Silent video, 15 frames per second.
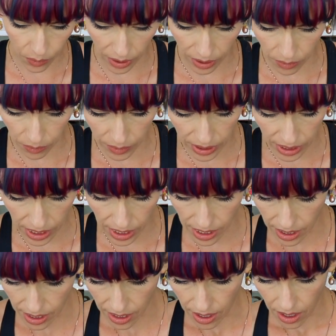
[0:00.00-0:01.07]
while we
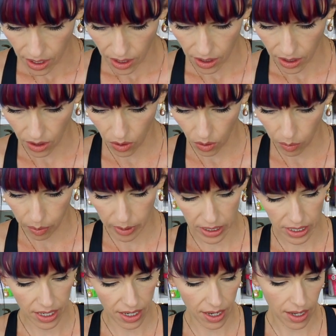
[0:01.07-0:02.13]

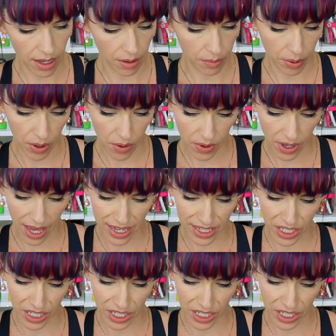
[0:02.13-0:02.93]
open up. Okay,